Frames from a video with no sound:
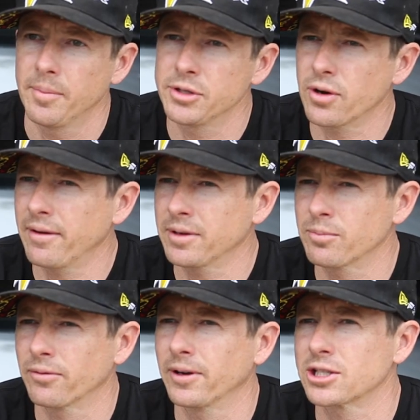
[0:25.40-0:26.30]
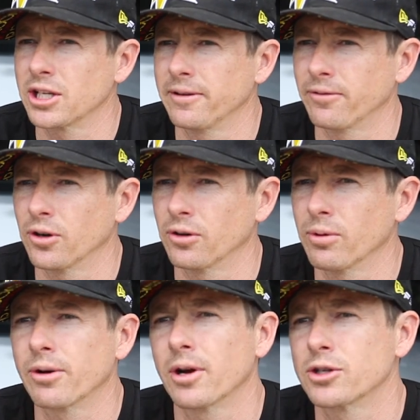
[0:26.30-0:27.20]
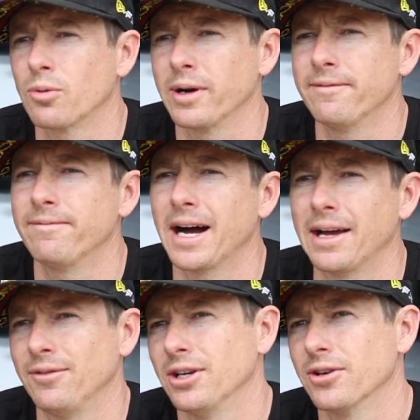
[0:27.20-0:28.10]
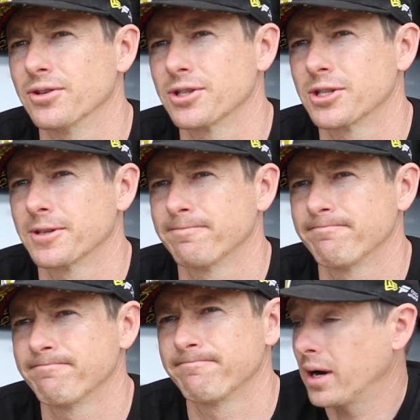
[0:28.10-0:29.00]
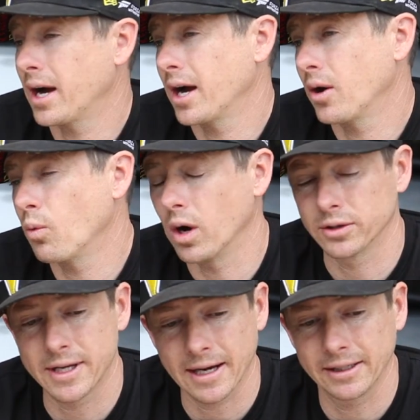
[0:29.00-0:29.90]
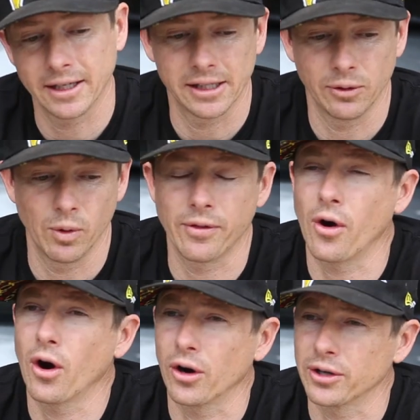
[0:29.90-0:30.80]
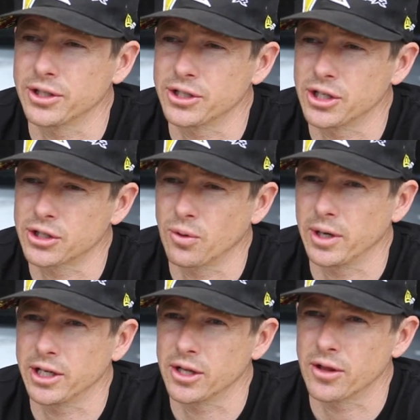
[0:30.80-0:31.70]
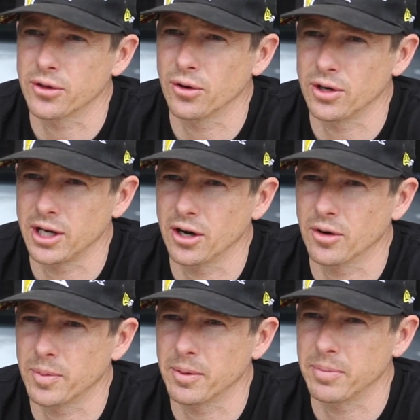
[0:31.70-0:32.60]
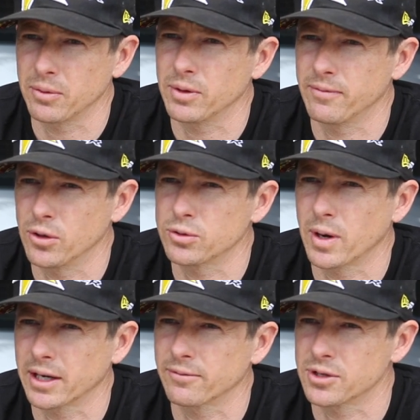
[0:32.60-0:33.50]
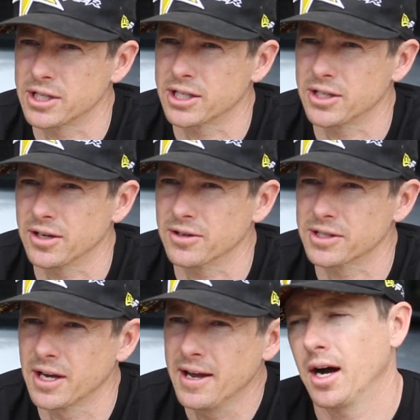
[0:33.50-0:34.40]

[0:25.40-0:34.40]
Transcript: Been driving professionally for right around 25 years. Uh, well, technically with R, this is just going into the third year, but I've been with Volkswagen for six years.